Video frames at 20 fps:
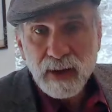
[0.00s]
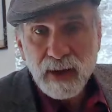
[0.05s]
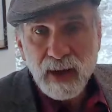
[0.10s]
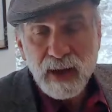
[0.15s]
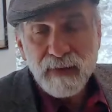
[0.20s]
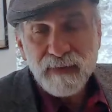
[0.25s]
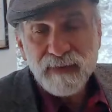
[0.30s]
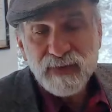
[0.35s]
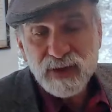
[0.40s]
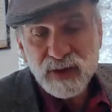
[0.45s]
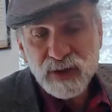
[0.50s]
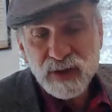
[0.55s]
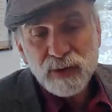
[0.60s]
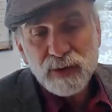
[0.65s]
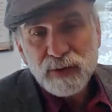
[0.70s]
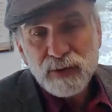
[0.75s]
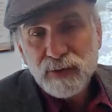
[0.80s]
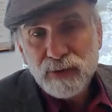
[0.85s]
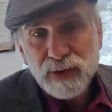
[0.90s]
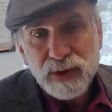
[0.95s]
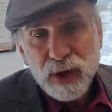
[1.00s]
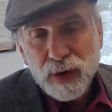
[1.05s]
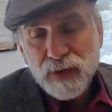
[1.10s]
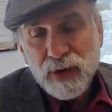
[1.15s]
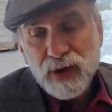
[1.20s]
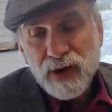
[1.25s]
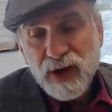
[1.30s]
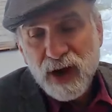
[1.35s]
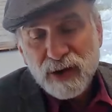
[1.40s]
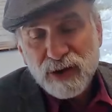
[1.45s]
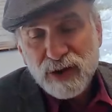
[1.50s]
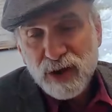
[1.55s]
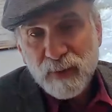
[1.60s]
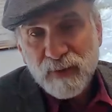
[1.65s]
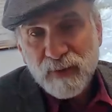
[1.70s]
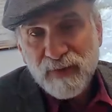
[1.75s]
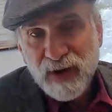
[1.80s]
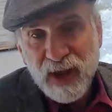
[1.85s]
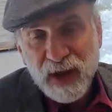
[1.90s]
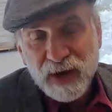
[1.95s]
give to you know the near
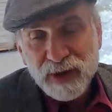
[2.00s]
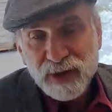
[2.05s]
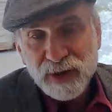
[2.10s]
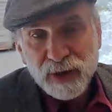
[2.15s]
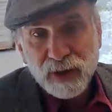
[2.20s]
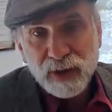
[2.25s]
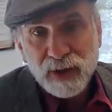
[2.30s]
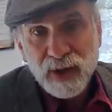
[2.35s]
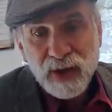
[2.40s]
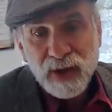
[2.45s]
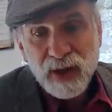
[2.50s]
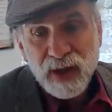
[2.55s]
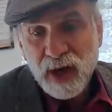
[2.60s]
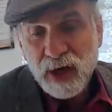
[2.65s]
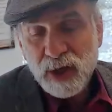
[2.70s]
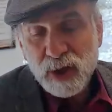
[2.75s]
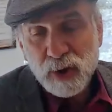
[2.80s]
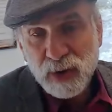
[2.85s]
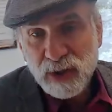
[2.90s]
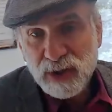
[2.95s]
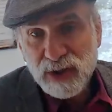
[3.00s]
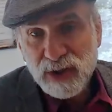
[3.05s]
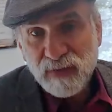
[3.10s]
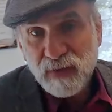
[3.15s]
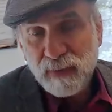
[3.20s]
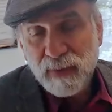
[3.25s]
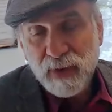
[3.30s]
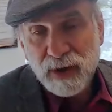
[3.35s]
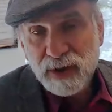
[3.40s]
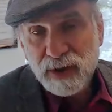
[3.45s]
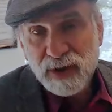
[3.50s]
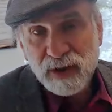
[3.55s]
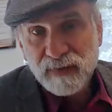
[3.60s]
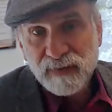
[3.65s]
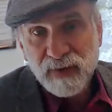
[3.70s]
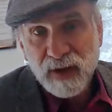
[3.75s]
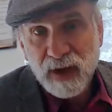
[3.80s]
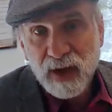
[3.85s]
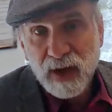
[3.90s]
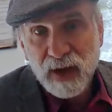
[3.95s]
term financial interests of a bunch
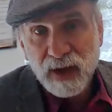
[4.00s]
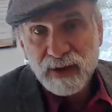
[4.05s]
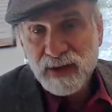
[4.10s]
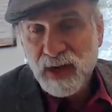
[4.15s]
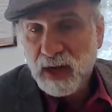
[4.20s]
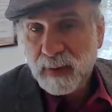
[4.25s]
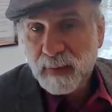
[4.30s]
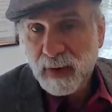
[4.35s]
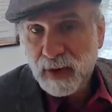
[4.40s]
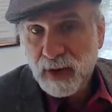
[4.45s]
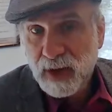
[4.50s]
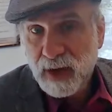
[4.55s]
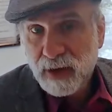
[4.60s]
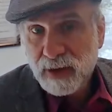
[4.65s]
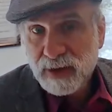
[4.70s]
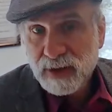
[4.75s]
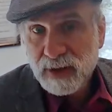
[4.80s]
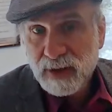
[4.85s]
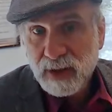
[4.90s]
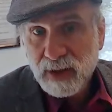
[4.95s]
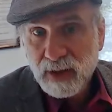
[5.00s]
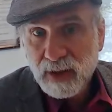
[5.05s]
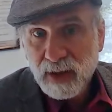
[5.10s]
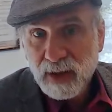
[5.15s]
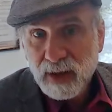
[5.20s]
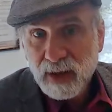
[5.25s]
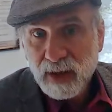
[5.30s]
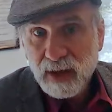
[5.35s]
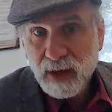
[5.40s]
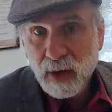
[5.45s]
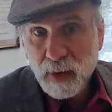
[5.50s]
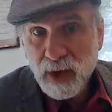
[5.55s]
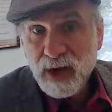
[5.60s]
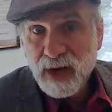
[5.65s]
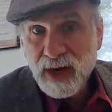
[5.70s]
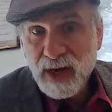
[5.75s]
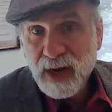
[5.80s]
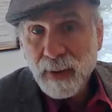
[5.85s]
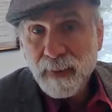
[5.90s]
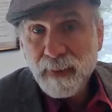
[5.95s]
of uh, tech billionaires. You know, we're
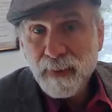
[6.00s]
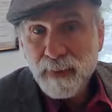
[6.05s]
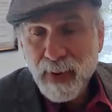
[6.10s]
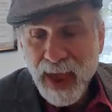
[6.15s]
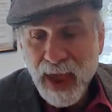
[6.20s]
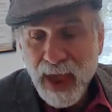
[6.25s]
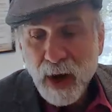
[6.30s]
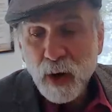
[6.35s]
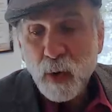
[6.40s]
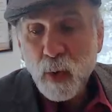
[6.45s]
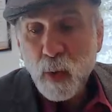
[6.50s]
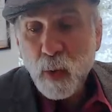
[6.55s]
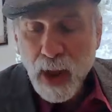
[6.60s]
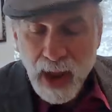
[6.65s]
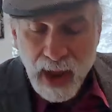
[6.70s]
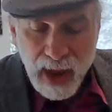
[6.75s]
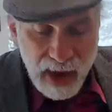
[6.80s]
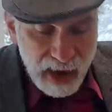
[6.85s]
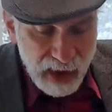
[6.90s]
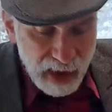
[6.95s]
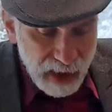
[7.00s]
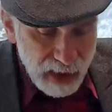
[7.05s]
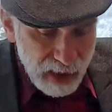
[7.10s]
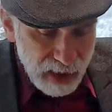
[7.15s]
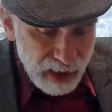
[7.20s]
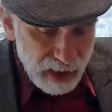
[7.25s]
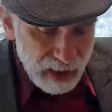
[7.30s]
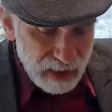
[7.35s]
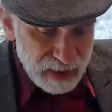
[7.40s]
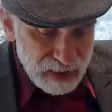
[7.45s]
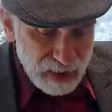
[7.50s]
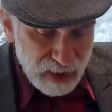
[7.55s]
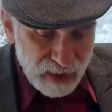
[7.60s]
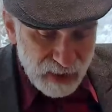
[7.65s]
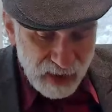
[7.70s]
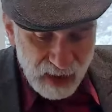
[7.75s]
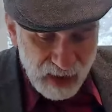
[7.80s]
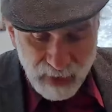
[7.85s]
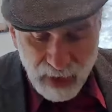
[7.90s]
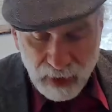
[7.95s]
going to need a better way to
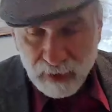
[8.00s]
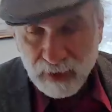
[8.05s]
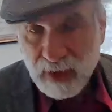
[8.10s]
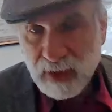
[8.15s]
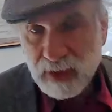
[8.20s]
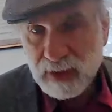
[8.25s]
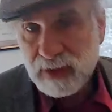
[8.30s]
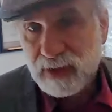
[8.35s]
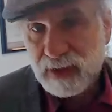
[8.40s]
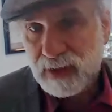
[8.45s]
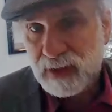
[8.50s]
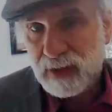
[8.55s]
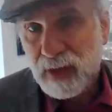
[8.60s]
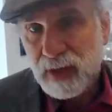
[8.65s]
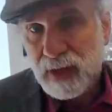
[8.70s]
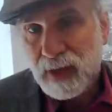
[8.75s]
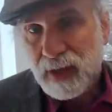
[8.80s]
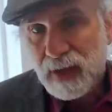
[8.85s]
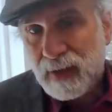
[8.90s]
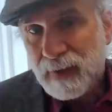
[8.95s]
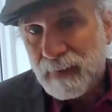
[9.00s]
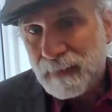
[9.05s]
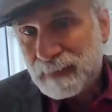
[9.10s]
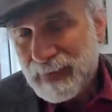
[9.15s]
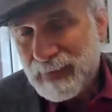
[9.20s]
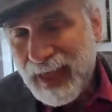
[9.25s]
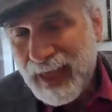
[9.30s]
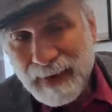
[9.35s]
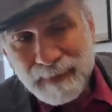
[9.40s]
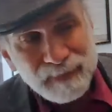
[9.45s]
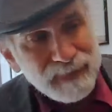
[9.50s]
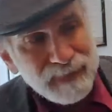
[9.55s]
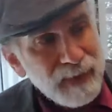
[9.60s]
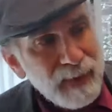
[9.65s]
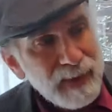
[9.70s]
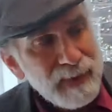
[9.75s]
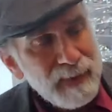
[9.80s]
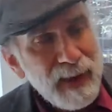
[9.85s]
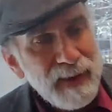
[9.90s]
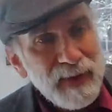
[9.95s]
think about this. And,
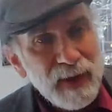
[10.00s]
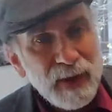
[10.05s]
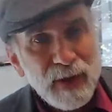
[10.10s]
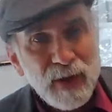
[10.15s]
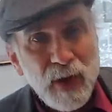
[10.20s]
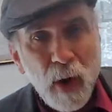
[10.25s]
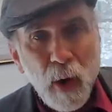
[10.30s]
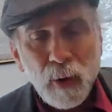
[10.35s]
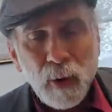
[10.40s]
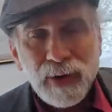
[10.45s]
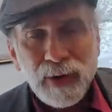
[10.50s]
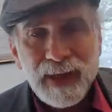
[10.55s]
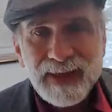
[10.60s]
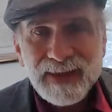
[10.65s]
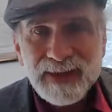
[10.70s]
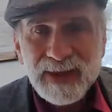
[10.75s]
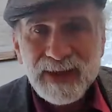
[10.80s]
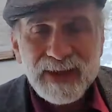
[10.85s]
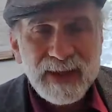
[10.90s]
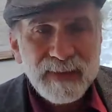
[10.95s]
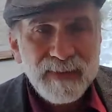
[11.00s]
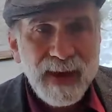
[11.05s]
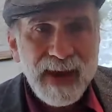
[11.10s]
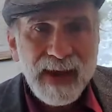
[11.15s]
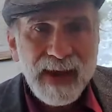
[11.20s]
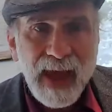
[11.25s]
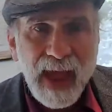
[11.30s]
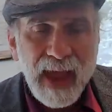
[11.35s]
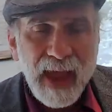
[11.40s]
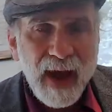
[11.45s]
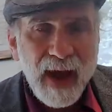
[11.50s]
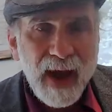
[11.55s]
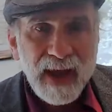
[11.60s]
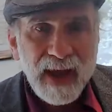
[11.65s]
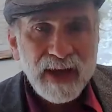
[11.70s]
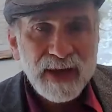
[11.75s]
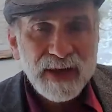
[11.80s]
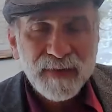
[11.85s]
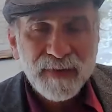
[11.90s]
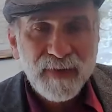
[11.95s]
and the goal isn't to make AI
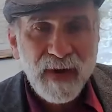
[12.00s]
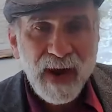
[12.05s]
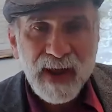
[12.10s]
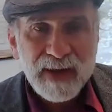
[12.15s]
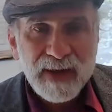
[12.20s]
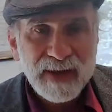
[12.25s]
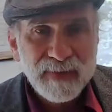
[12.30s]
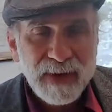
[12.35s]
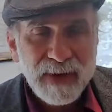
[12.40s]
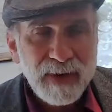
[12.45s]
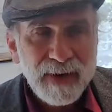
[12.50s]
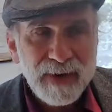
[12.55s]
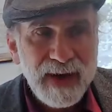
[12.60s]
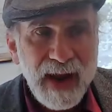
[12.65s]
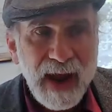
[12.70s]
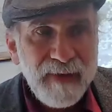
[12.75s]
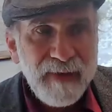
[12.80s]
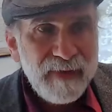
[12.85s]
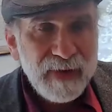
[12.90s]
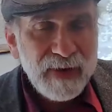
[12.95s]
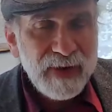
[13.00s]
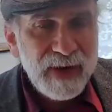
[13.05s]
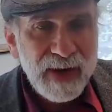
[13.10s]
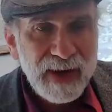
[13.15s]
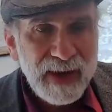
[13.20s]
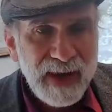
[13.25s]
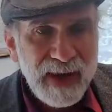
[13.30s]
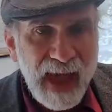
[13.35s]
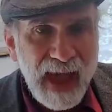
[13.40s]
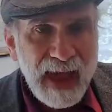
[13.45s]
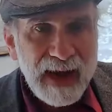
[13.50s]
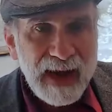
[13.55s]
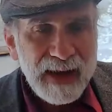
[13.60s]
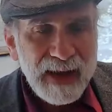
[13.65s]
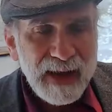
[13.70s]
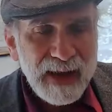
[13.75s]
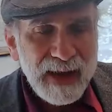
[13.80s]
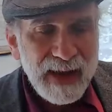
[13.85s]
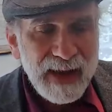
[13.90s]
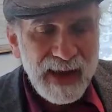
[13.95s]
into friends, but you're never going to get
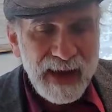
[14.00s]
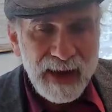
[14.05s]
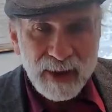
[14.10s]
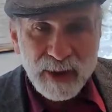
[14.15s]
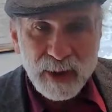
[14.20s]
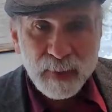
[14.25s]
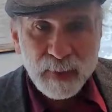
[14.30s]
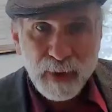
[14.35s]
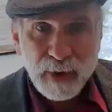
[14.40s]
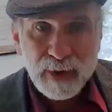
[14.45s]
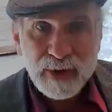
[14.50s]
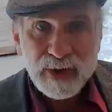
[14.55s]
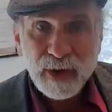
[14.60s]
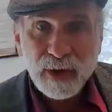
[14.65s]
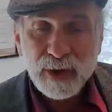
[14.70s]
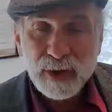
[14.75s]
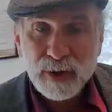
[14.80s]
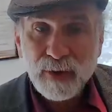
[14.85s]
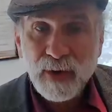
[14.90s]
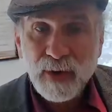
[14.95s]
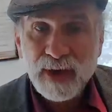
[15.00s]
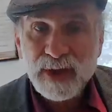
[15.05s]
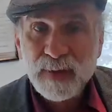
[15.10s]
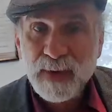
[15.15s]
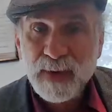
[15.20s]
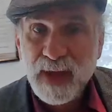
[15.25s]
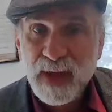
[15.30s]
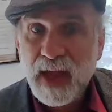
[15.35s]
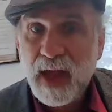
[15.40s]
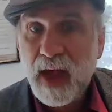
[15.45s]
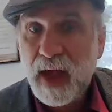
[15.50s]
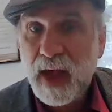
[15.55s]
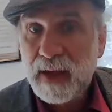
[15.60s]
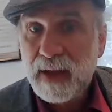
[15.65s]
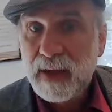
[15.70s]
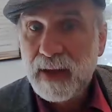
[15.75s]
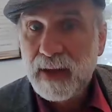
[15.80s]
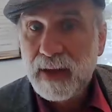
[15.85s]
interpersonal trust with AI. I